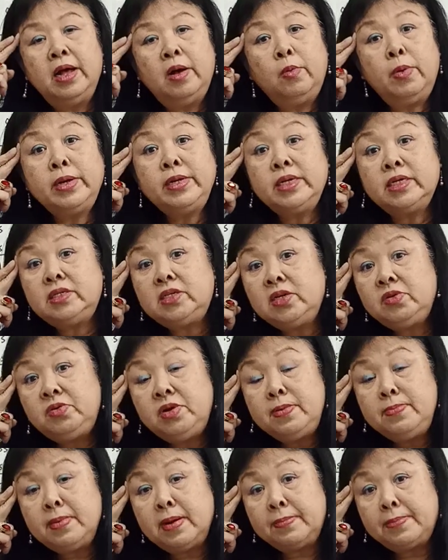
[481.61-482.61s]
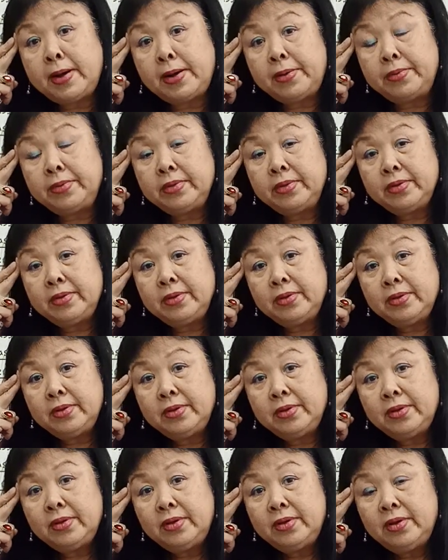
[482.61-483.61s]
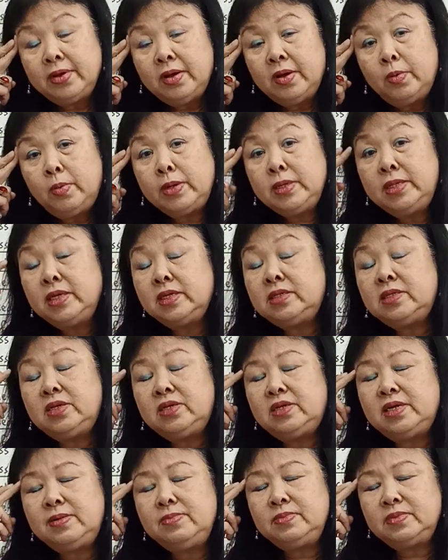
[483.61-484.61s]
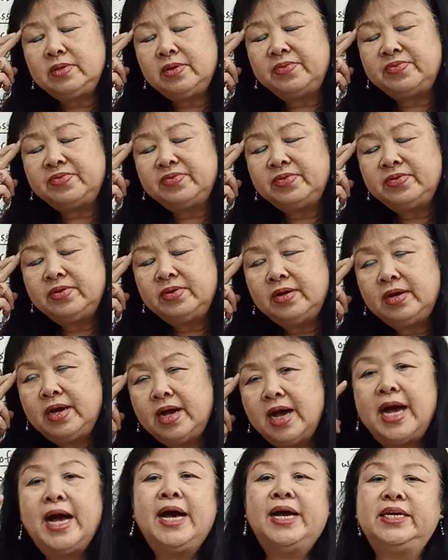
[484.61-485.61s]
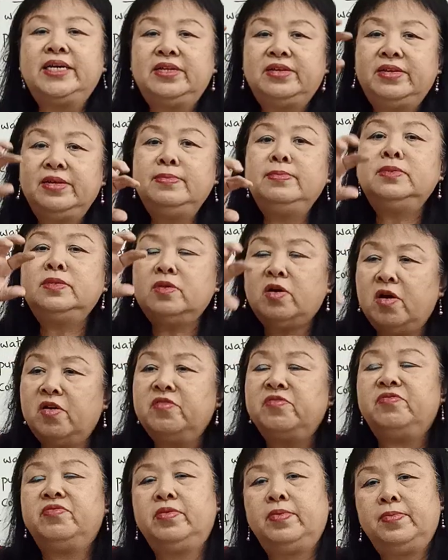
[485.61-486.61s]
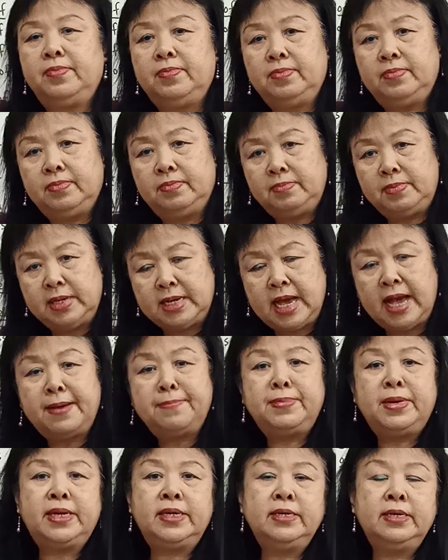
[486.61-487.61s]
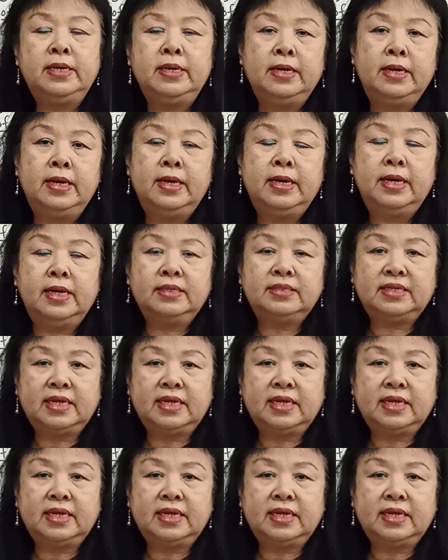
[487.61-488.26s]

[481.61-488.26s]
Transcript: What does he dream about? What does he dream of? He dreams of becoming a